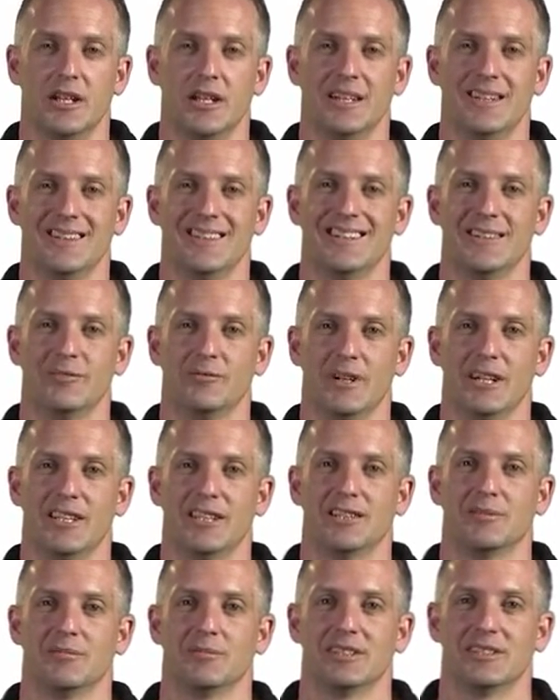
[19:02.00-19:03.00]
that make
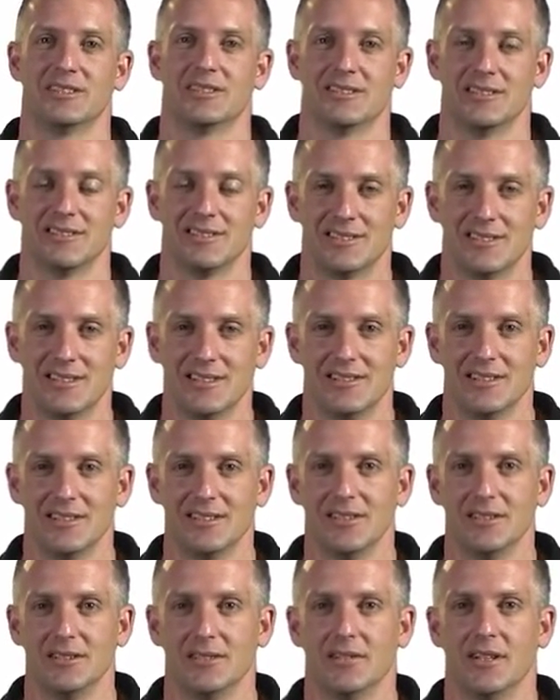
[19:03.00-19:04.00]
them less
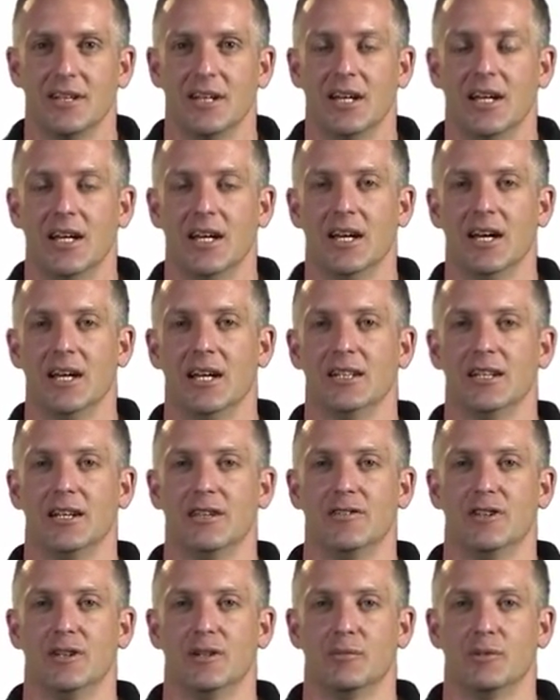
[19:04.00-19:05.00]
sensitive and
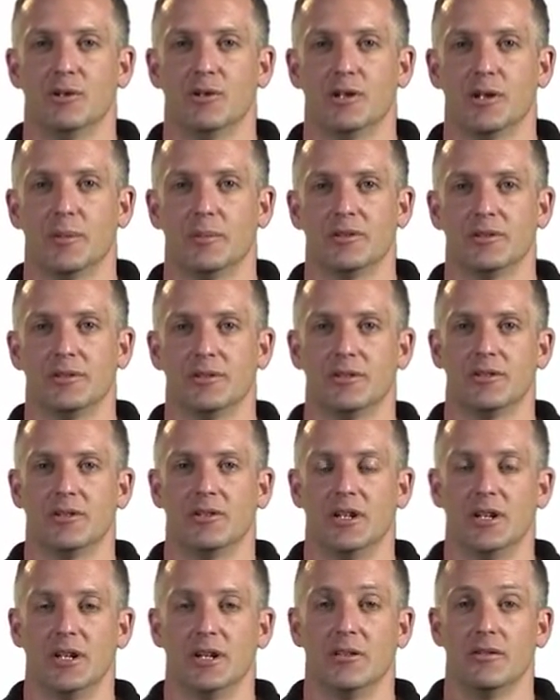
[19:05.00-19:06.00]
give them more options
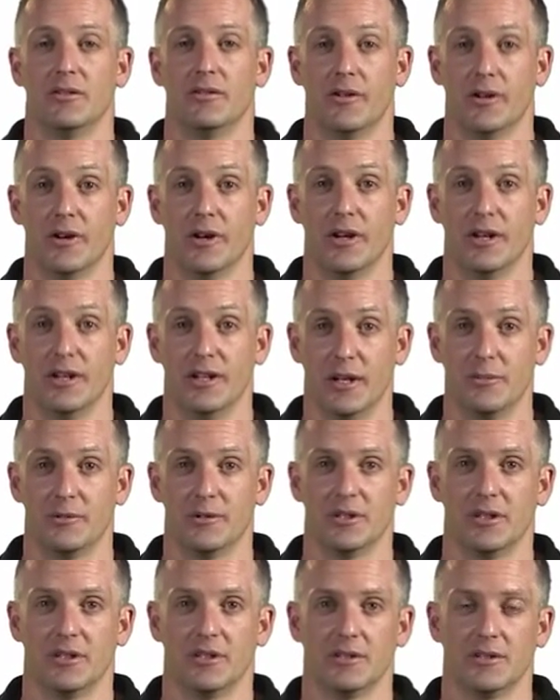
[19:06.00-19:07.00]
for
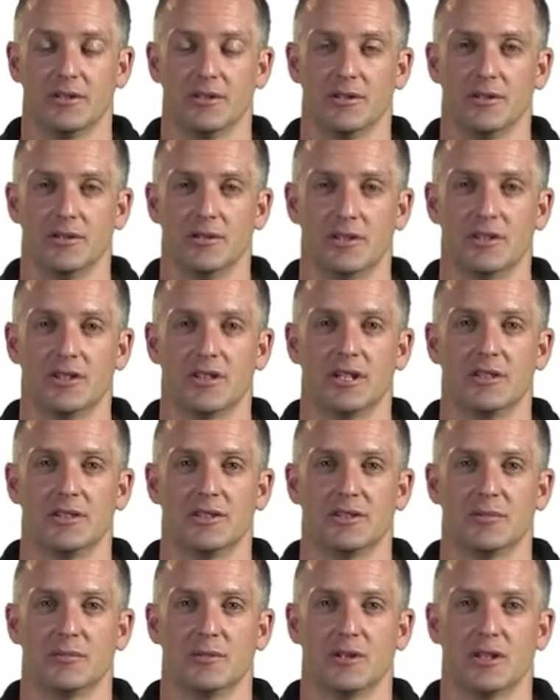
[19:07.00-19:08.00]
adapting to the
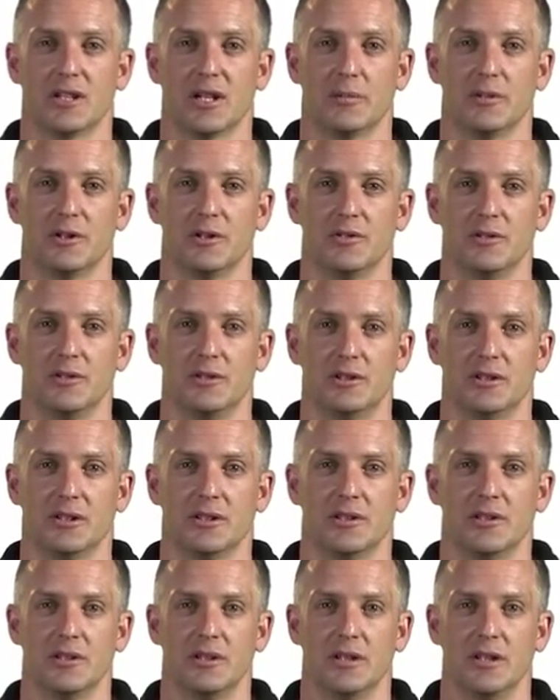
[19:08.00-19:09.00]
changes that might come in the future.
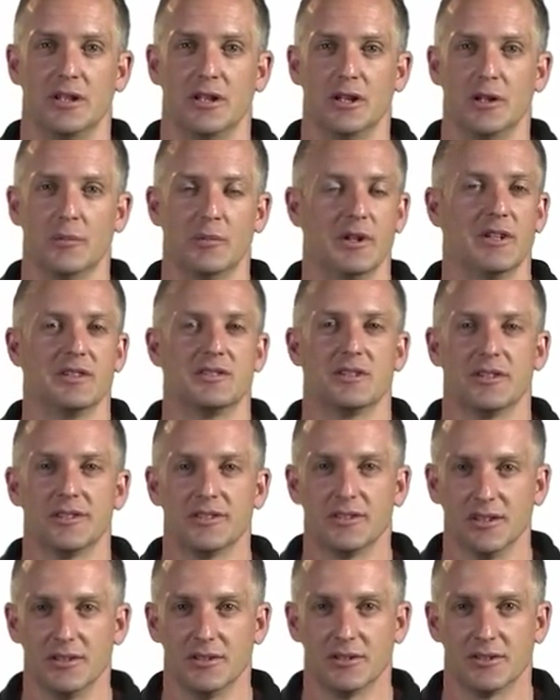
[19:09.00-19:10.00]
But it's not a
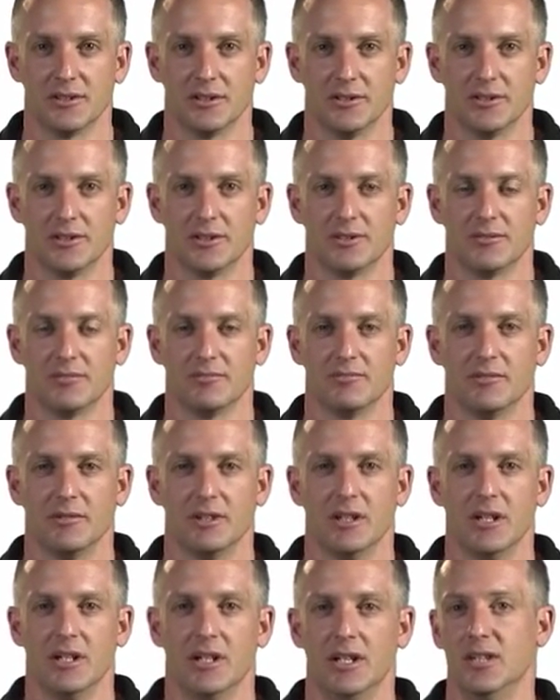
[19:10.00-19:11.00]
single solution,
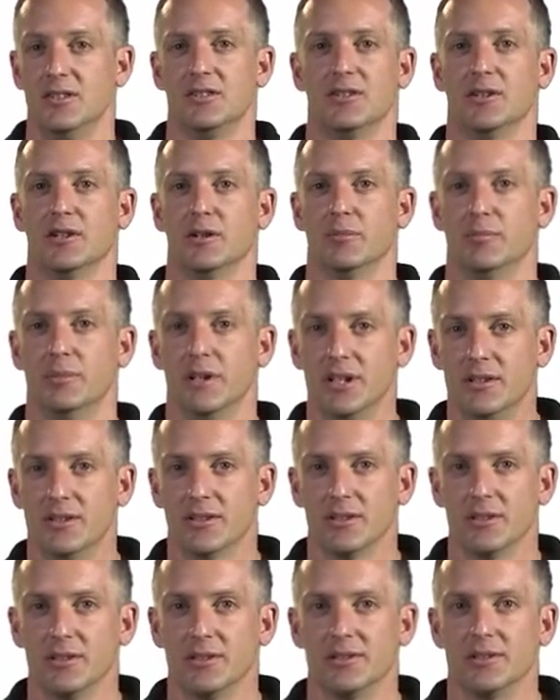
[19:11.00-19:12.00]
it's not a big
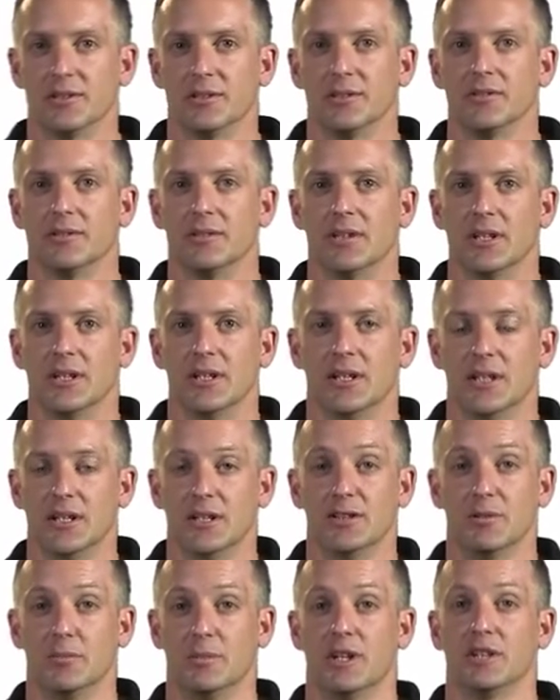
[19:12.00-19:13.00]
solution,
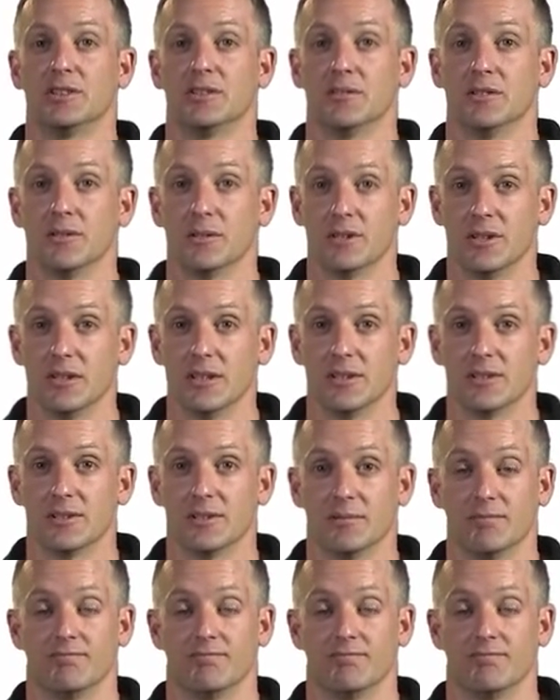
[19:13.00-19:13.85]
it's a bunch of little things.